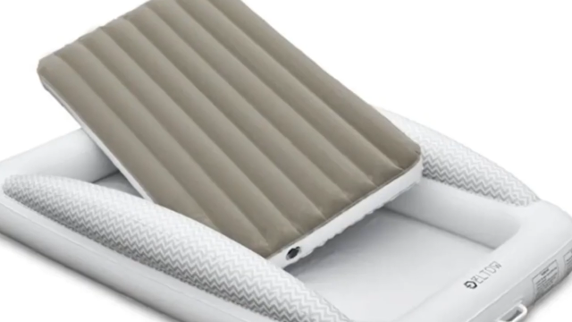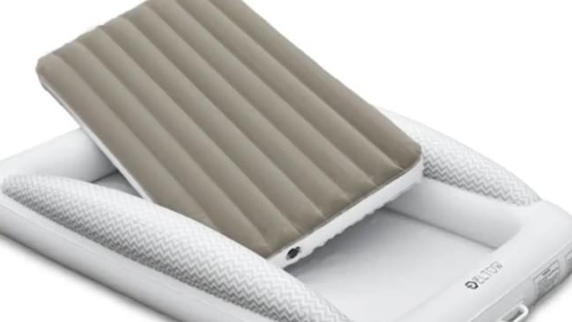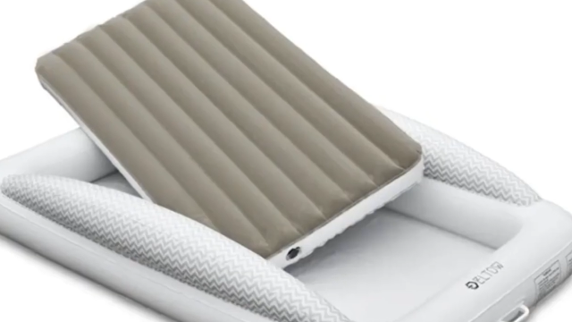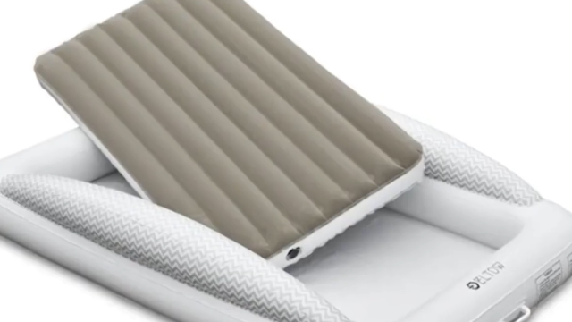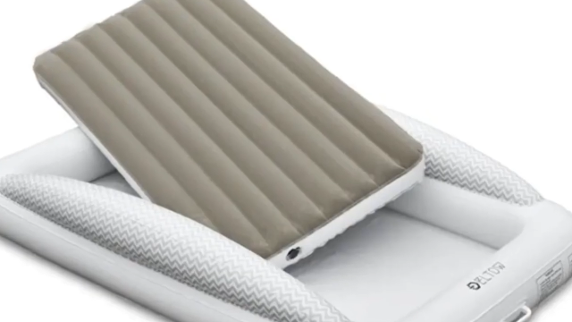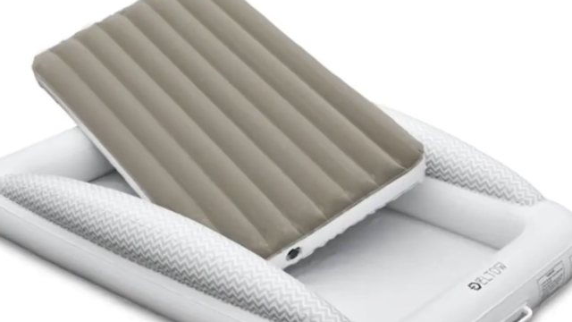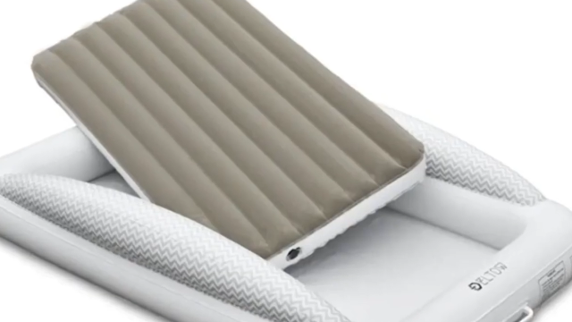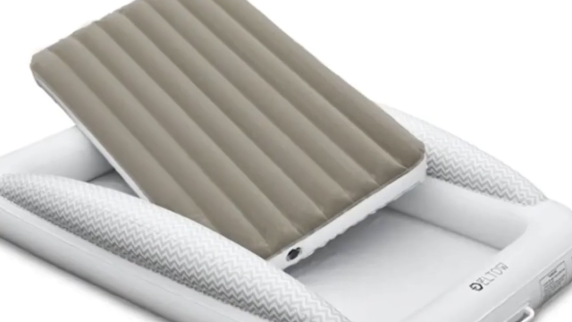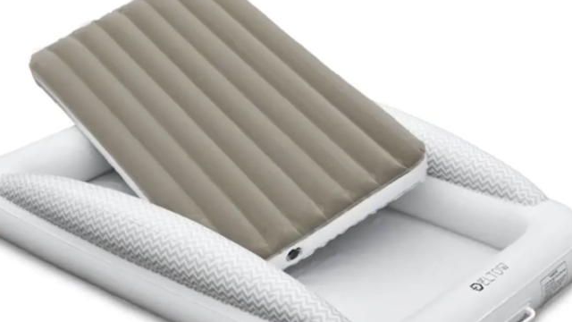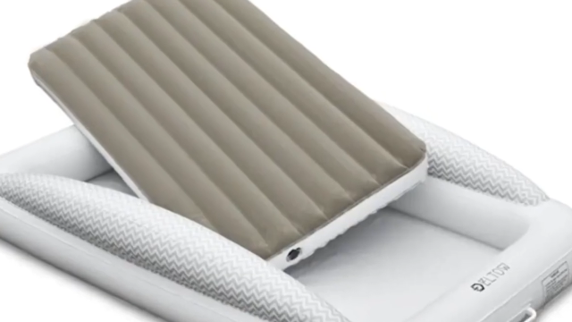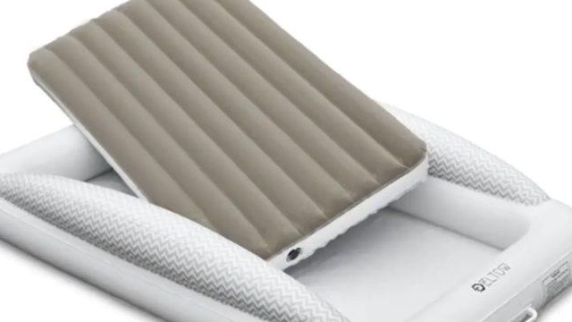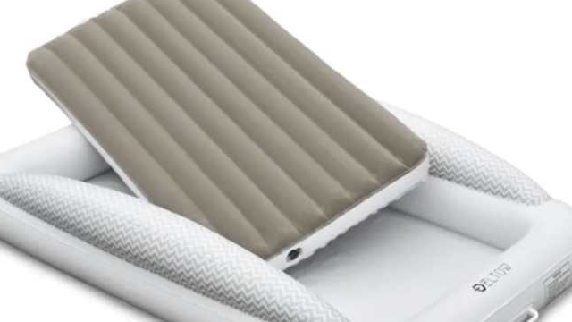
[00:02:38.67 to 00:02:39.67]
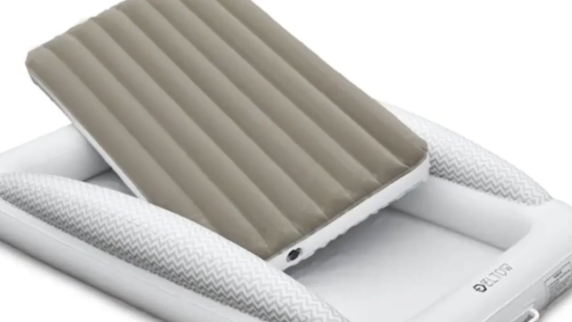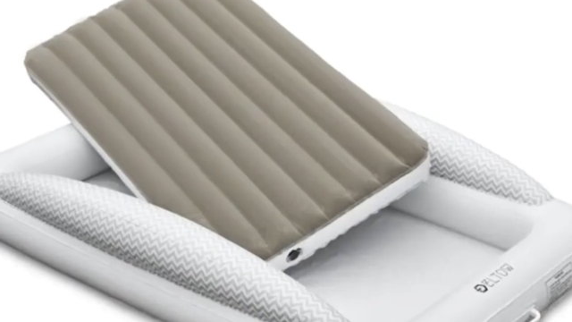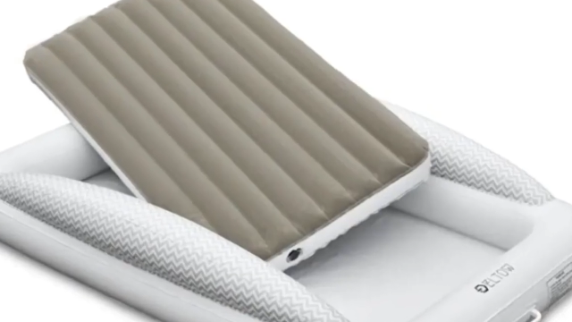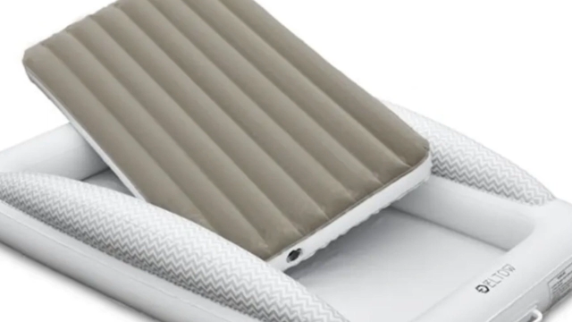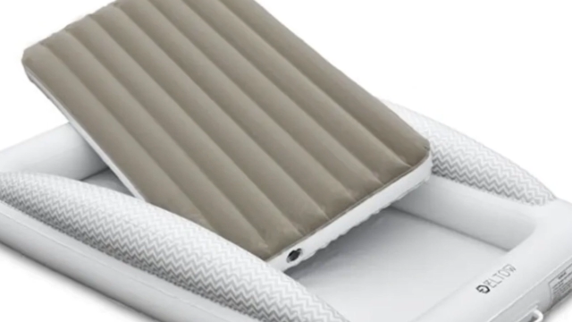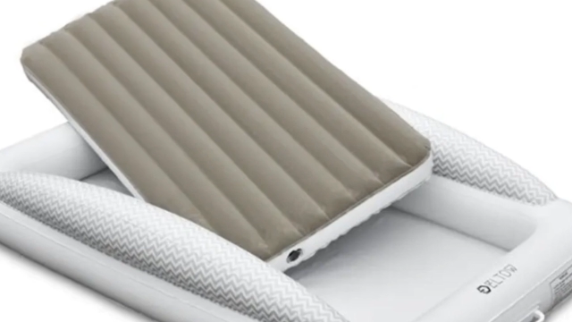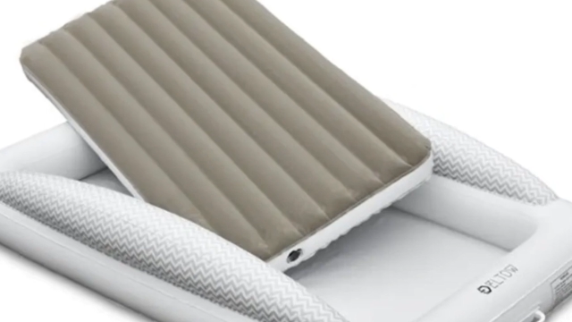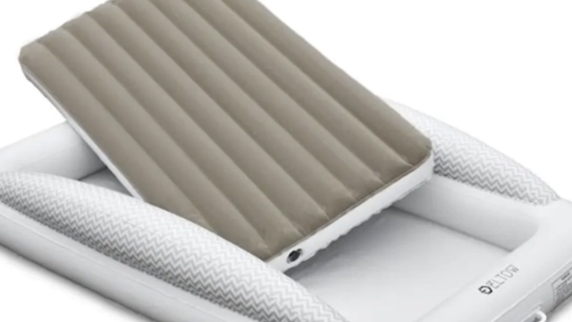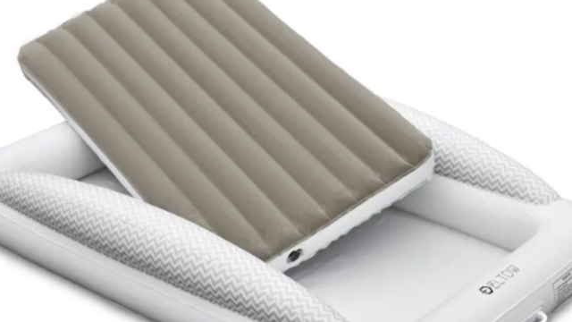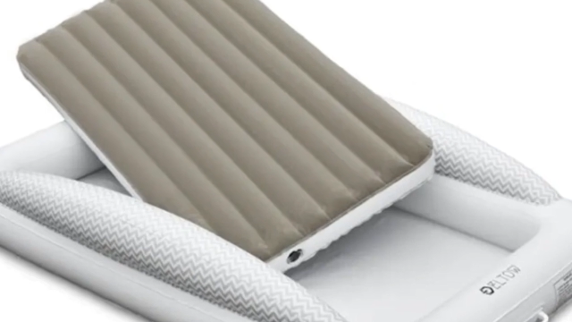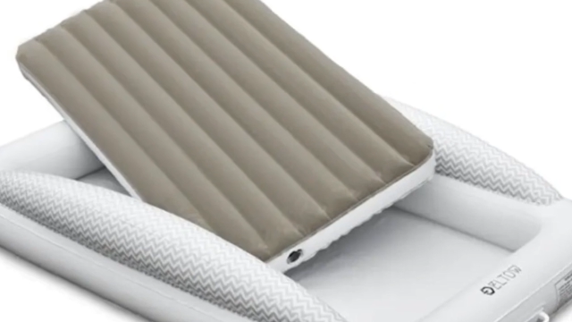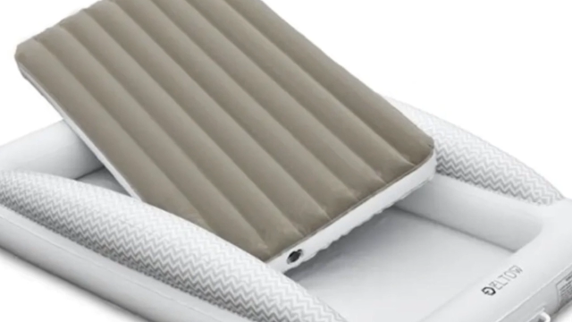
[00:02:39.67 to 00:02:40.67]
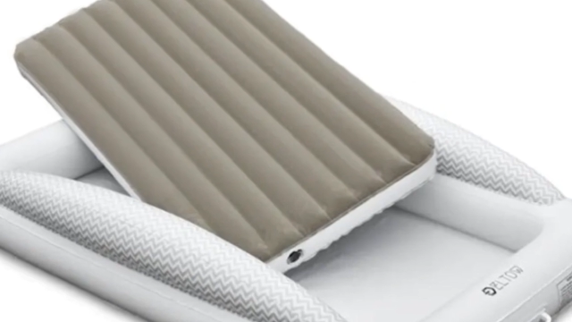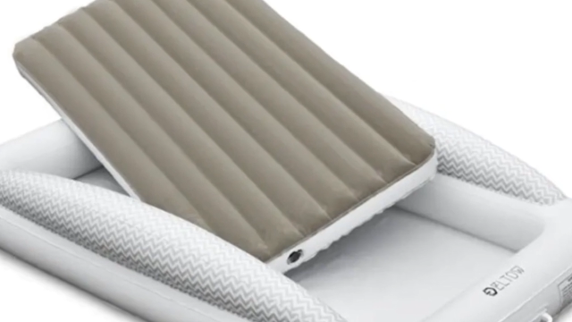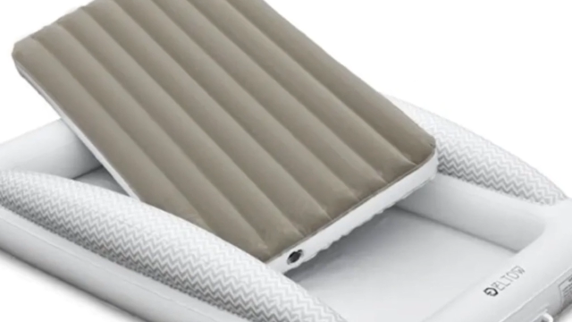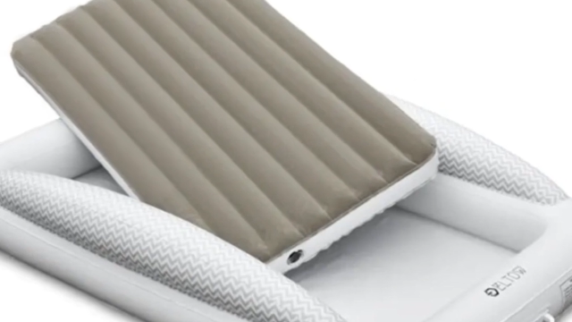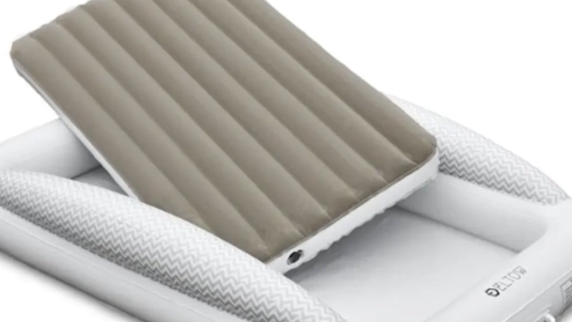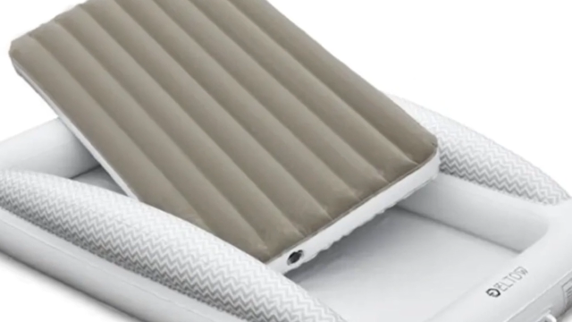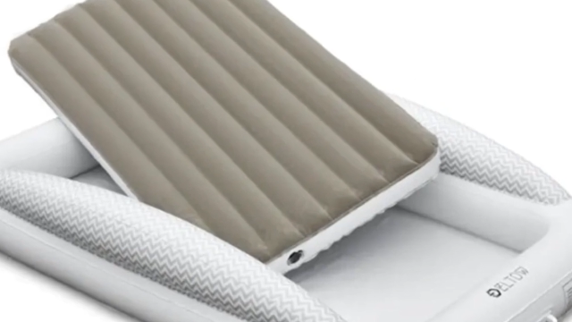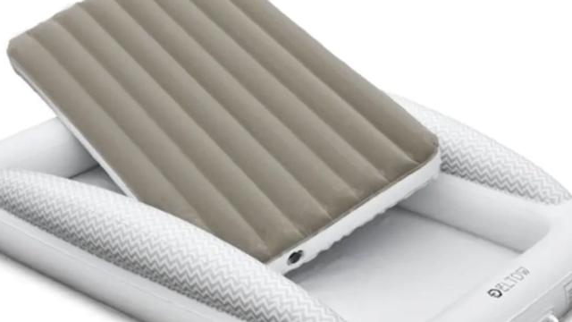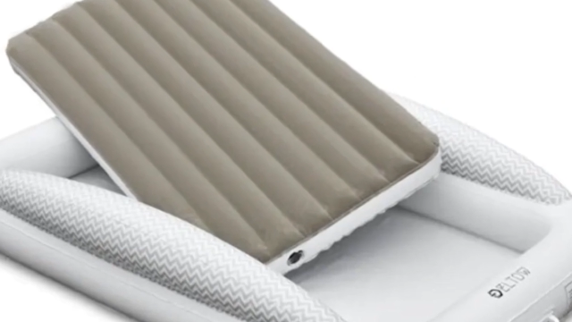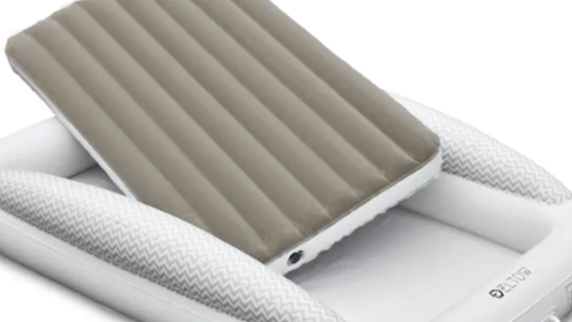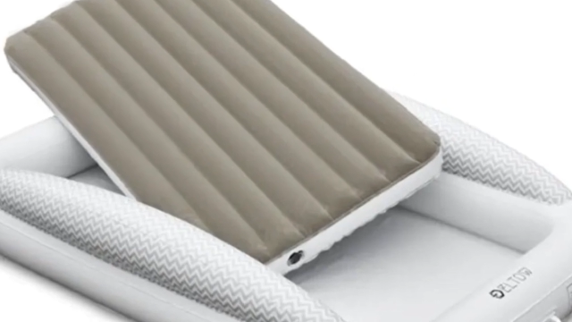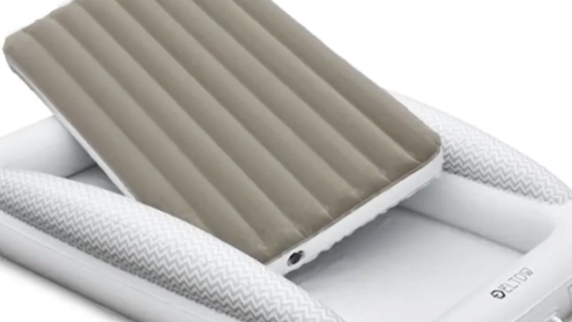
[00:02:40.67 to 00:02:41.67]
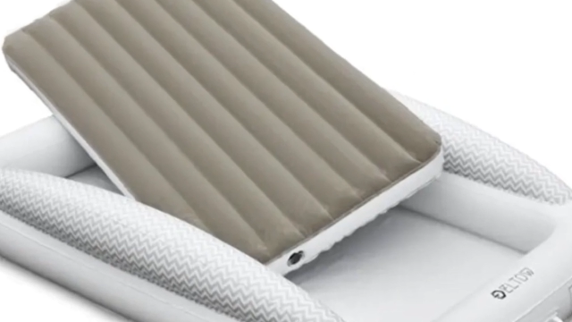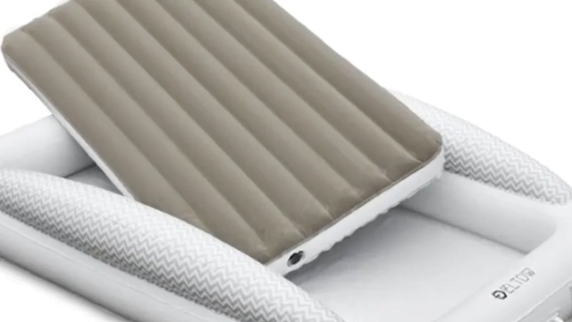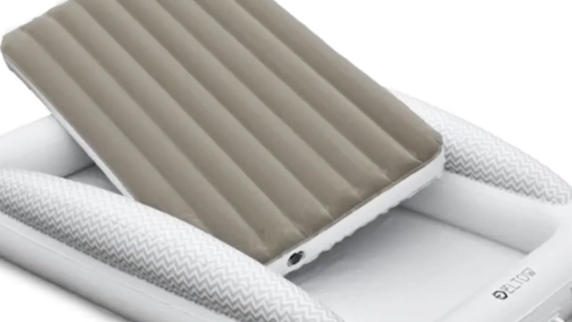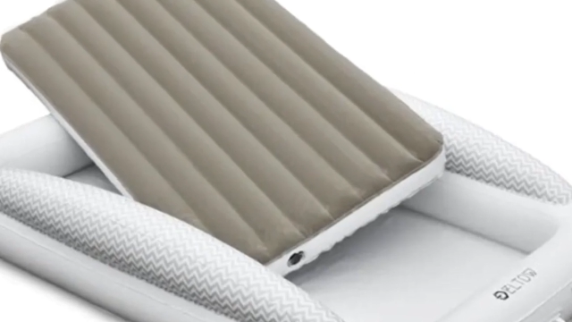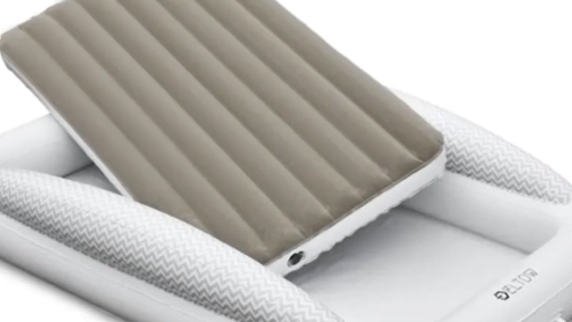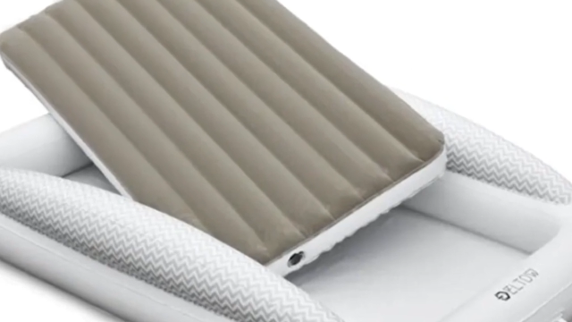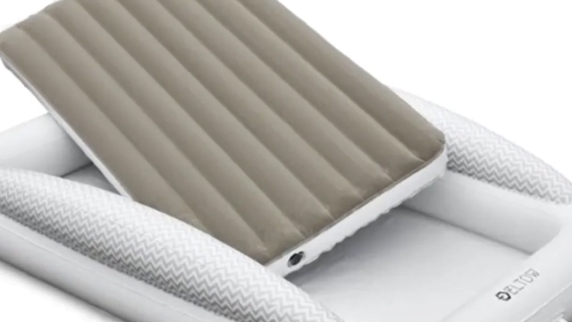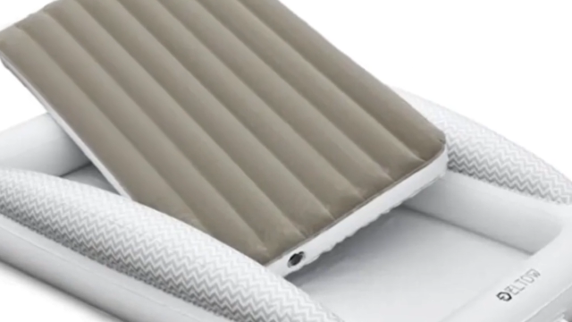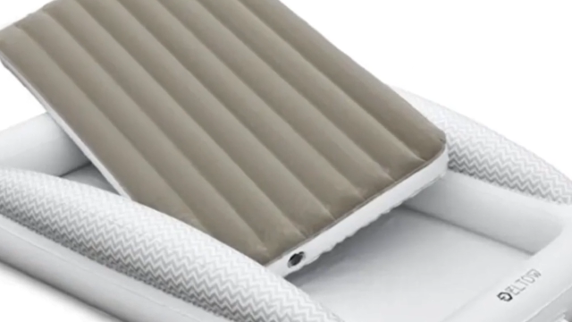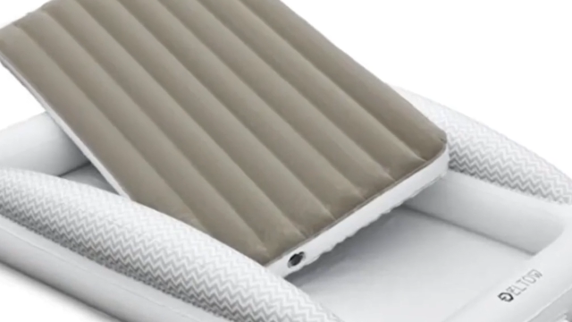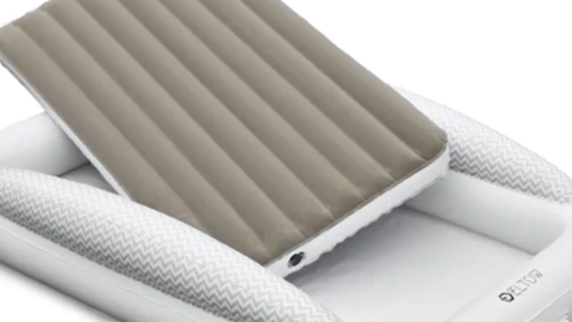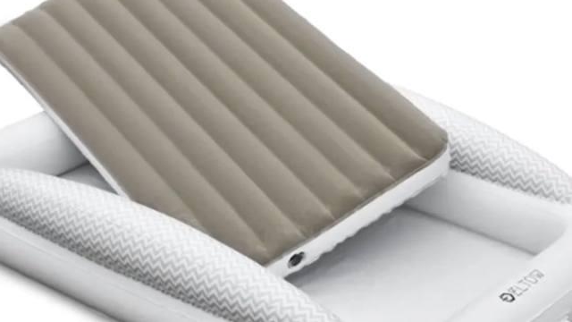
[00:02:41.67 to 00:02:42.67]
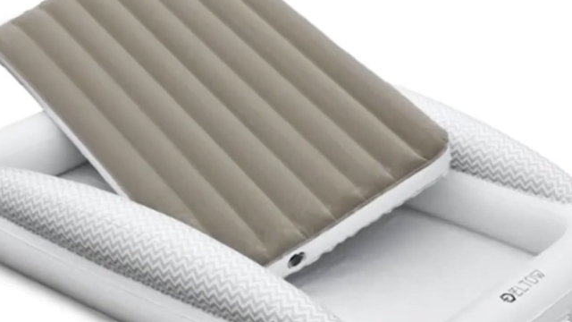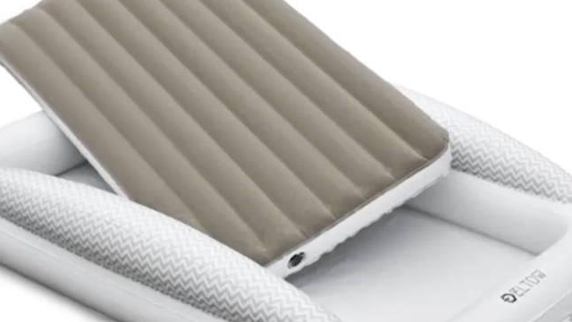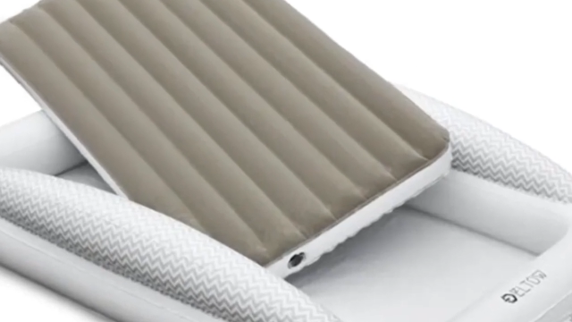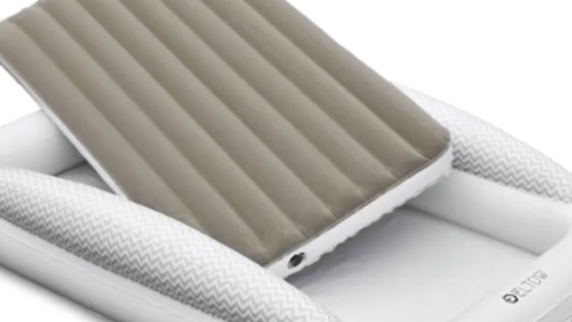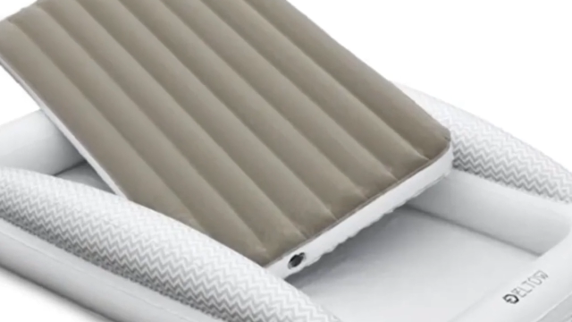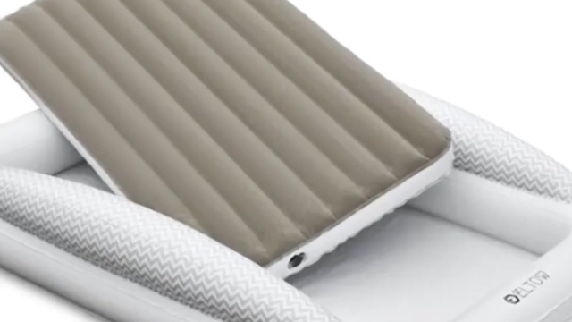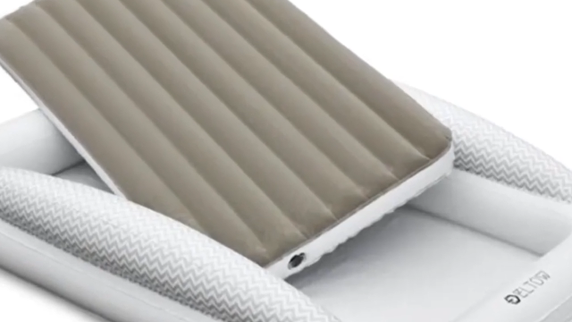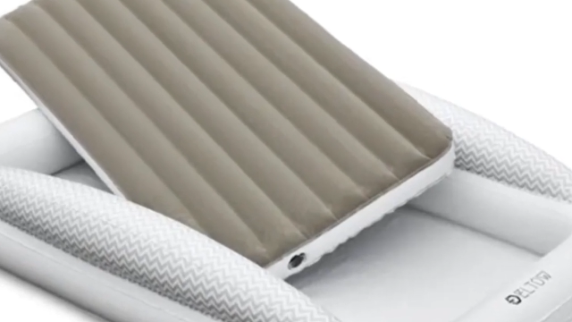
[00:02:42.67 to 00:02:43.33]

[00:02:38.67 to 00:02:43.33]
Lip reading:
[unreadable: no face in view]